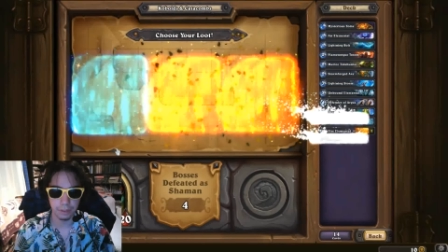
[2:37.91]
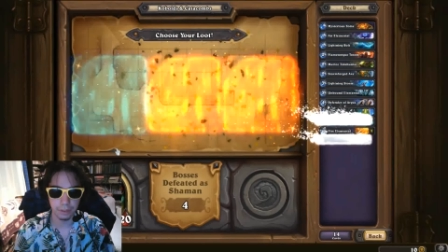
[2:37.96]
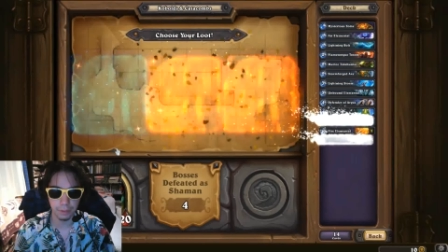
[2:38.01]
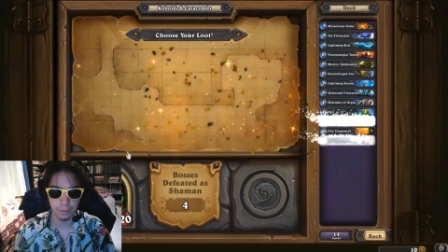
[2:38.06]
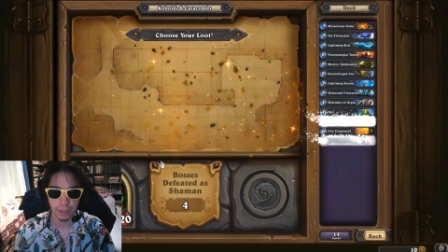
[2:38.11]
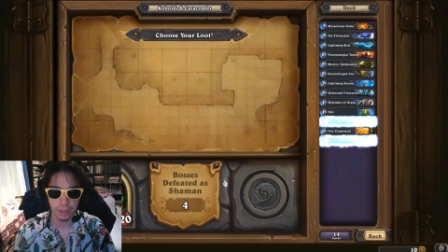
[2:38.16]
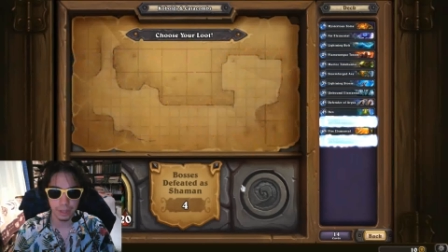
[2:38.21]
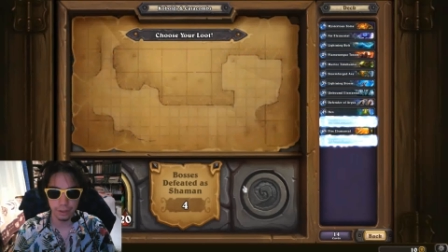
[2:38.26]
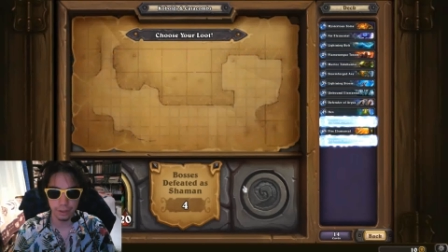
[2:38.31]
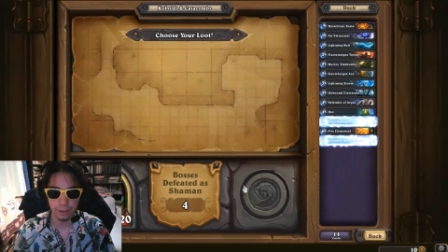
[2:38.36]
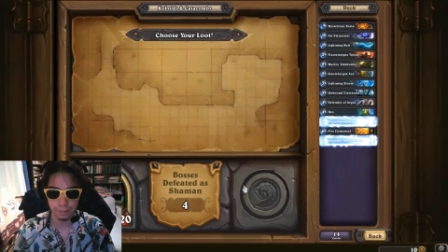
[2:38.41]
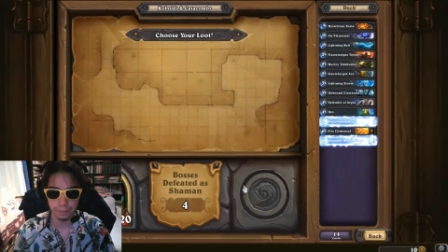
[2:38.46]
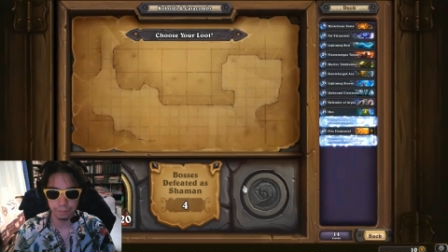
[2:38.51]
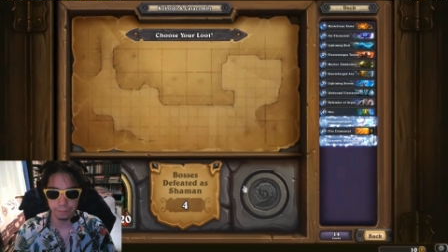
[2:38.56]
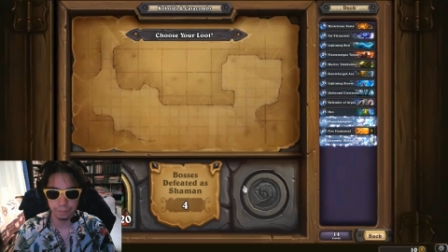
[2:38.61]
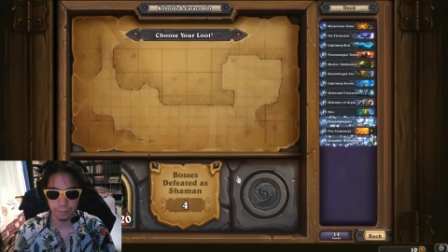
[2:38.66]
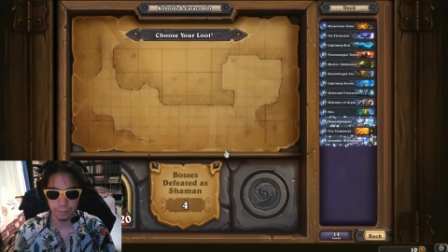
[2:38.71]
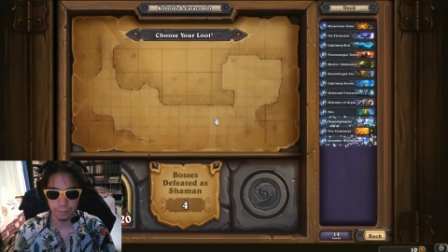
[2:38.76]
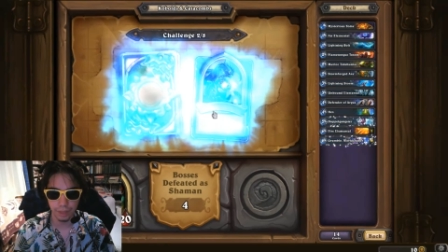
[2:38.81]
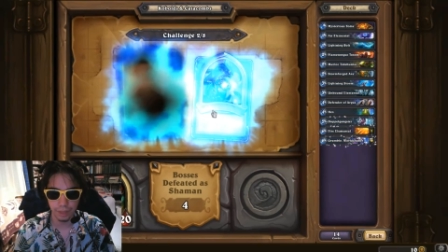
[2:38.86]
Prior.
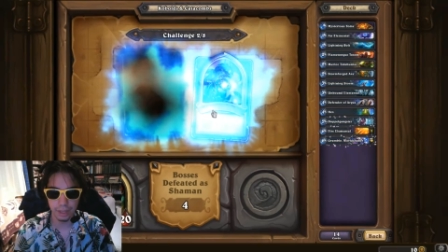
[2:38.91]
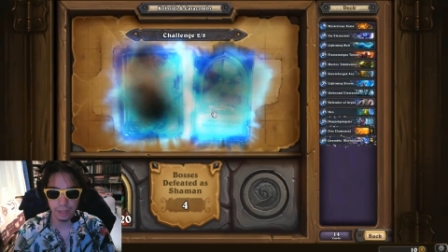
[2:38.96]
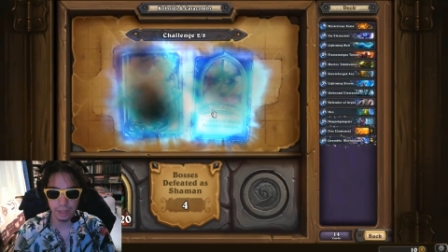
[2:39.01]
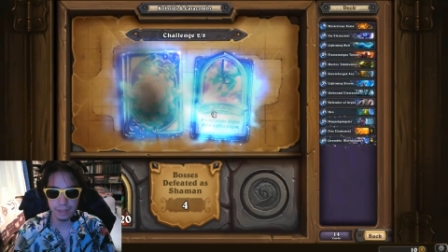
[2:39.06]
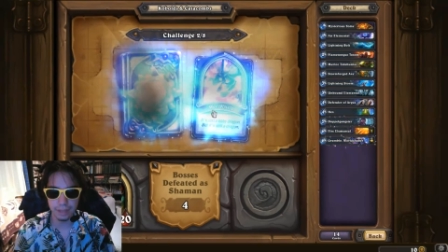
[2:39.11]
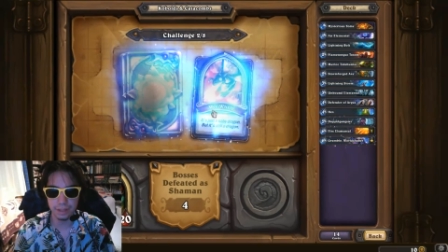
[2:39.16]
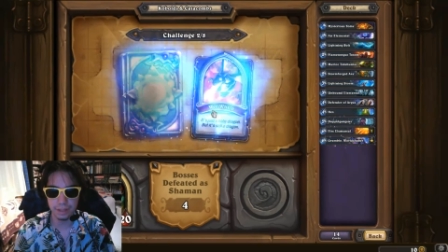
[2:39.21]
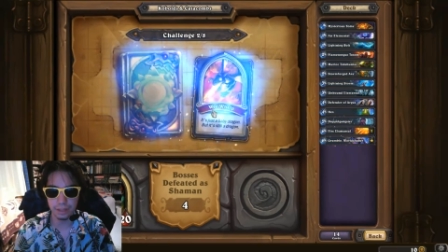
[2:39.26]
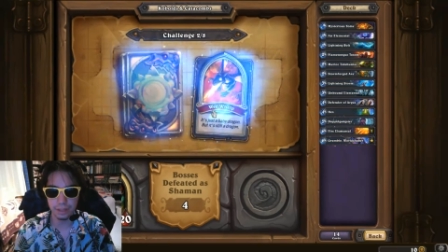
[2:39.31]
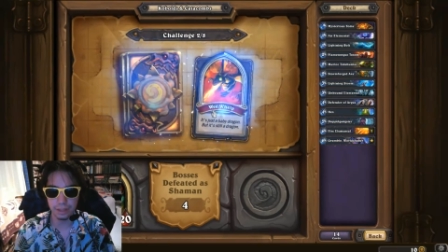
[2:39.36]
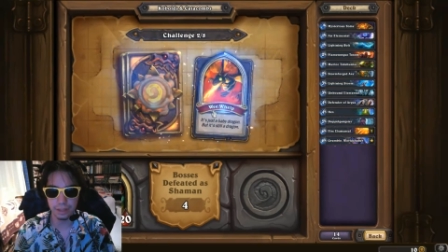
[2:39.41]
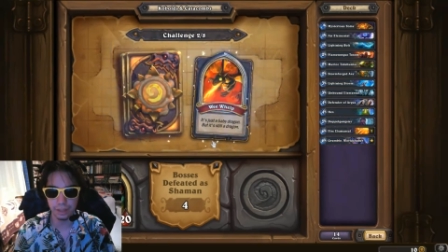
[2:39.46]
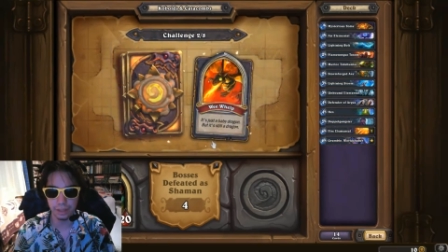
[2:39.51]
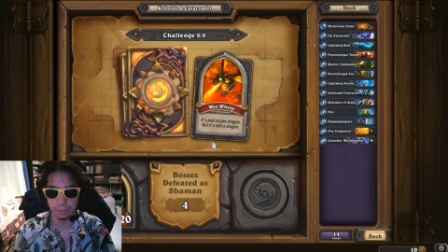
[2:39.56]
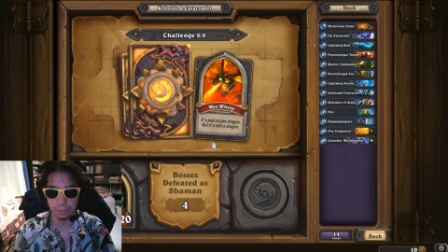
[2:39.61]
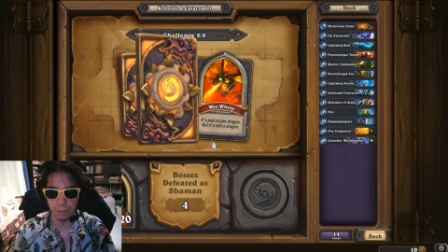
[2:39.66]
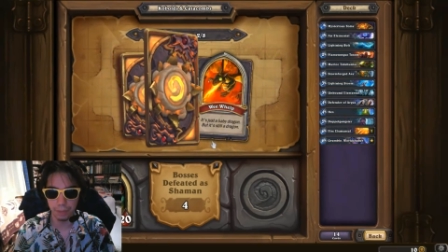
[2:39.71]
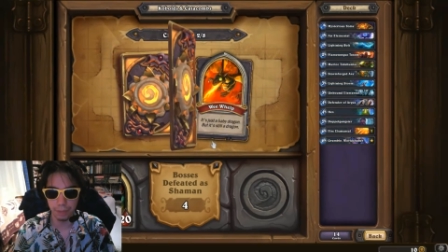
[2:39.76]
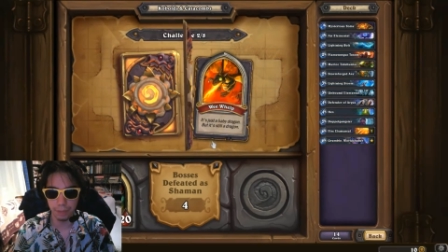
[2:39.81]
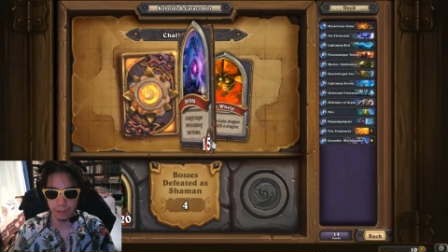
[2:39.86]
And let's see the other
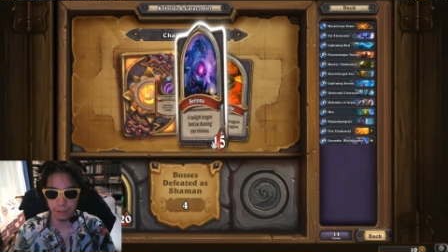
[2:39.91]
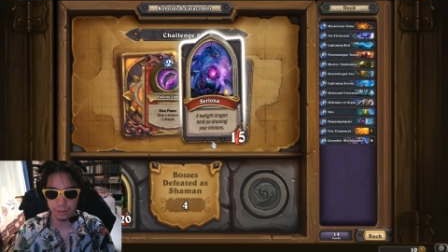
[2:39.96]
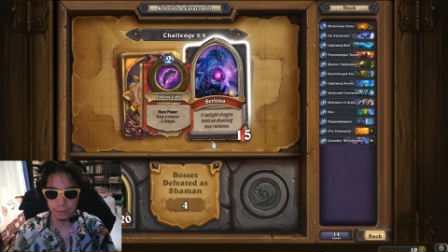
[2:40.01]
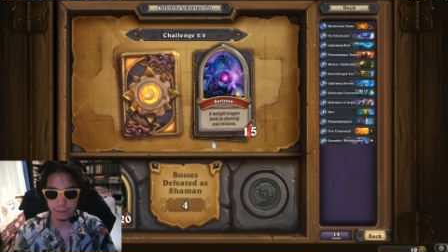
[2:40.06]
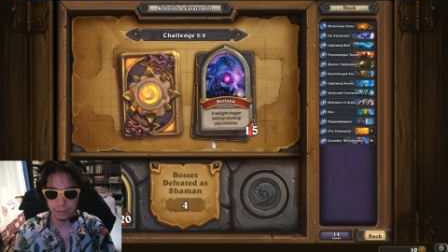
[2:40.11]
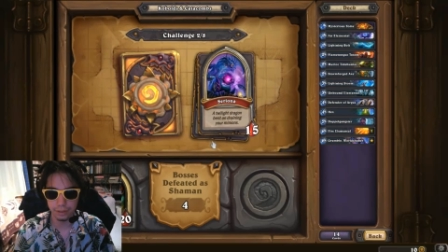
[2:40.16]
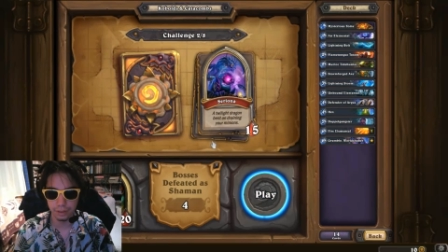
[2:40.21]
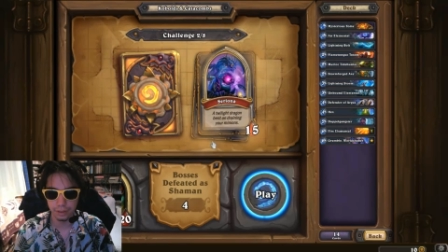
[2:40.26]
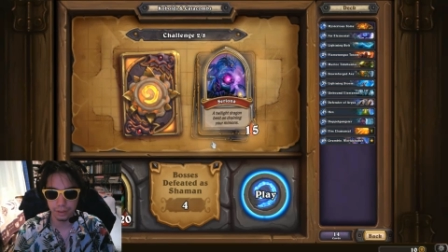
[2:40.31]
boss.